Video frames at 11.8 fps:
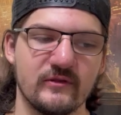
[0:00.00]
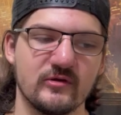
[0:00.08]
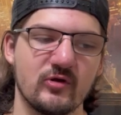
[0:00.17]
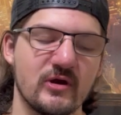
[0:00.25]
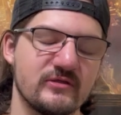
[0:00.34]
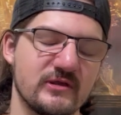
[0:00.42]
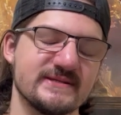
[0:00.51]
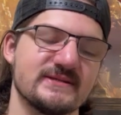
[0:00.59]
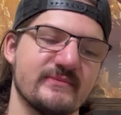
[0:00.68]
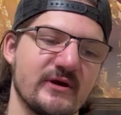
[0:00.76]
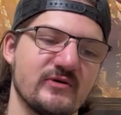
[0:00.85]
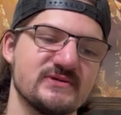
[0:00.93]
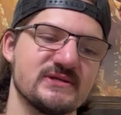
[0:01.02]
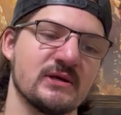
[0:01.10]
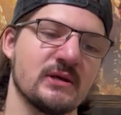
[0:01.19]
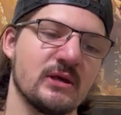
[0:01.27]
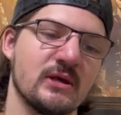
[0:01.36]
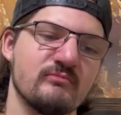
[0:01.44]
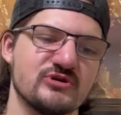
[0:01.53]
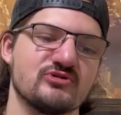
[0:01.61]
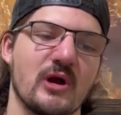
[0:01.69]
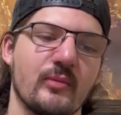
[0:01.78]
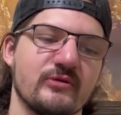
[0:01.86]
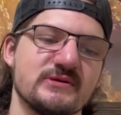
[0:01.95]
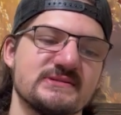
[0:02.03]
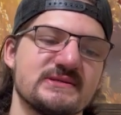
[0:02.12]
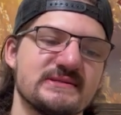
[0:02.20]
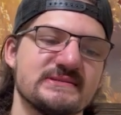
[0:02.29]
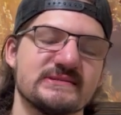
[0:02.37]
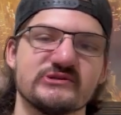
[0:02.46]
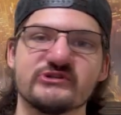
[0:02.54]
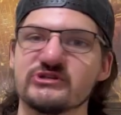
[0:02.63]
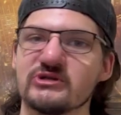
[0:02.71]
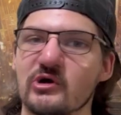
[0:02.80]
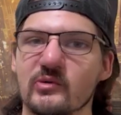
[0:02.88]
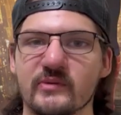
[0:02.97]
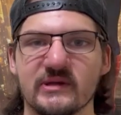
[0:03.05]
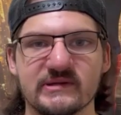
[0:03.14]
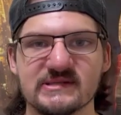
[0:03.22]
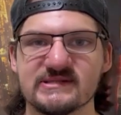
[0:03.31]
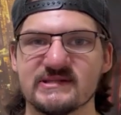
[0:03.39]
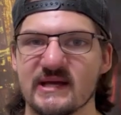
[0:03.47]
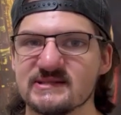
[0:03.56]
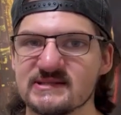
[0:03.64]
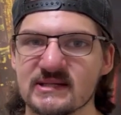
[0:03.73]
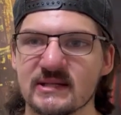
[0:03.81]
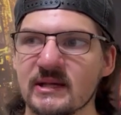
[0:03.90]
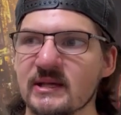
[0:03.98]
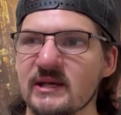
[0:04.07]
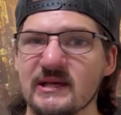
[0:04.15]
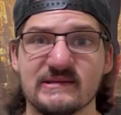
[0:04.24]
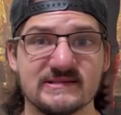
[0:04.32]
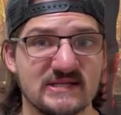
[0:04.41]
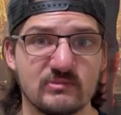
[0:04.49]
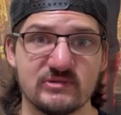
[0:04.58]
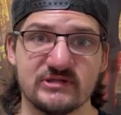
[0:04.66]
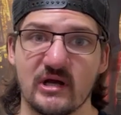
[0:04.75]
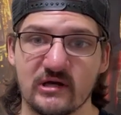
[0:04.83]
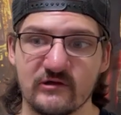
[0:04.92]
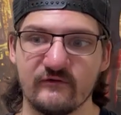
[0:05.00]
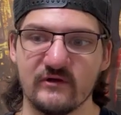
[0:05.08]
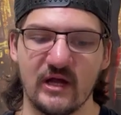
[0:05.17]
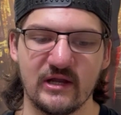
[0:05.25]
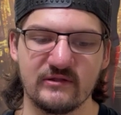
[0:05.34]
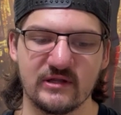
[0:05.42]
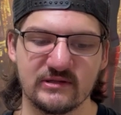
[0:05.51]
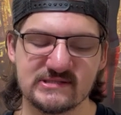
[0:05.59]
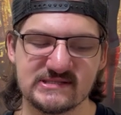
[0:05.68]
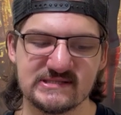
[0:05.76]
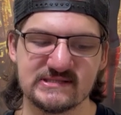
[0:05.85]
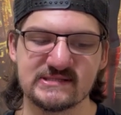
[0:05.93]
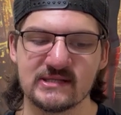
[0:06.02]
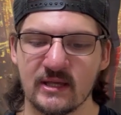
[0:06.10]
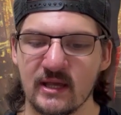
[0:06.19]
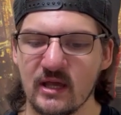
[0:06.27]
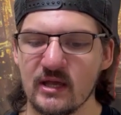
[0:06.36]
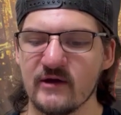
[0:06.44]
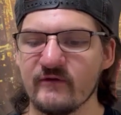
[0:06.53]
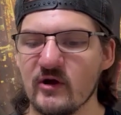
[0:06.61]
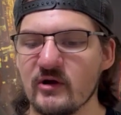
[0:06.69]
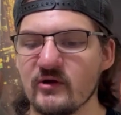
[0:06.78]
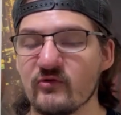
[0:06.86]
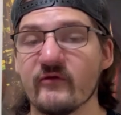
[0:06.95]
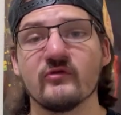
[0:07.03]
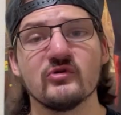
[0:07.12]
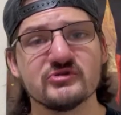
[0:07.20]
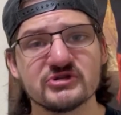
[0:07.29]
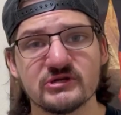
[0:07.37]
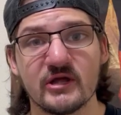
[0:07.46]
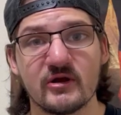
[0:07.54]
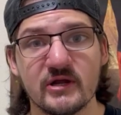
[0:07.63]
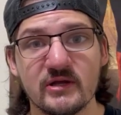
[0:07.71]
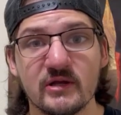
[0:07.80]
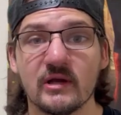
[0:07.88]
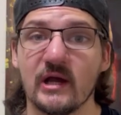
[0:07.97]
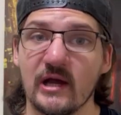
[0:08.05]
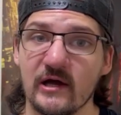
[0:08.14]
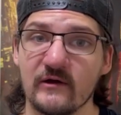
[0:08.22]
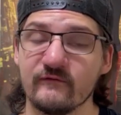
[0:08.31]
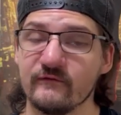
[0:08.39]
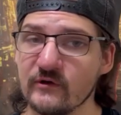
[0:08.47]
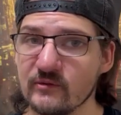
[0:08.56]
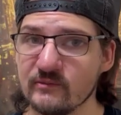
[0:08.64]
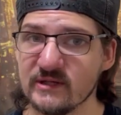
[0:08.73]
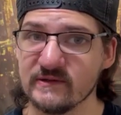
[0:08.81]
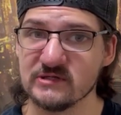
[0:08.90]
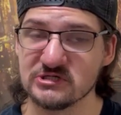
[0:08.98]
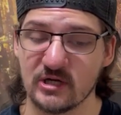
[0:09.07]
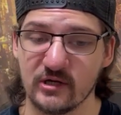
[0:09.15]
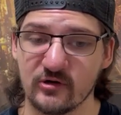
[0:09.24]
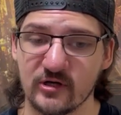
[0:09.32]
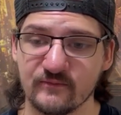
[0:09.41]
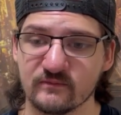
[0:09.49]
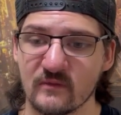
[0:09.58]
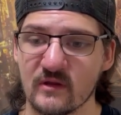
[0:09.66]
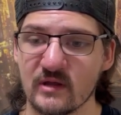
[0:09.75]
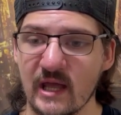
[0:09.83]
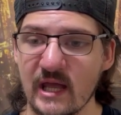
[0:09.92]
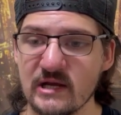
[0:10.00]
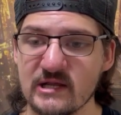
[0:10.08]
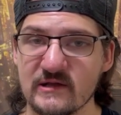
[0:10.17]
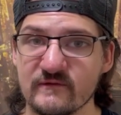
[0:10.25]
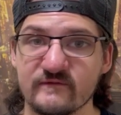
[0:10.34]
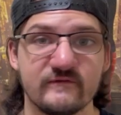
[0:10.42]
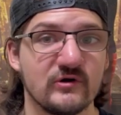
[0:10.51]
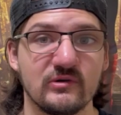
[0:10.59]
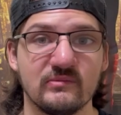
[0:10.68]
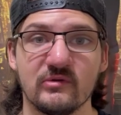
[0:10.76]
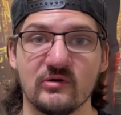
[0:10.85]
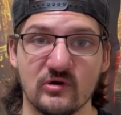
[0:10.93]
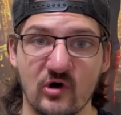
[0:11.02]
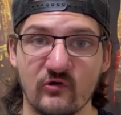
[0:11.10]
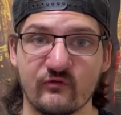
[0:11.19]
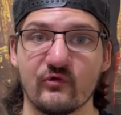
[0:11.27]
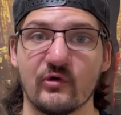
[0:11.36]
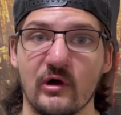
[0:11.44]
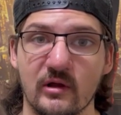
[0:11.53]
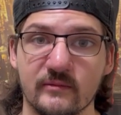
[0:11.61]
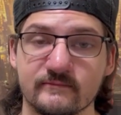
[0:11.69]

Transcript: uh, great things about Metropolis is the scope and the sets and the cinematography. I think this is a very revolutionary uh, film in the genre and in film overall.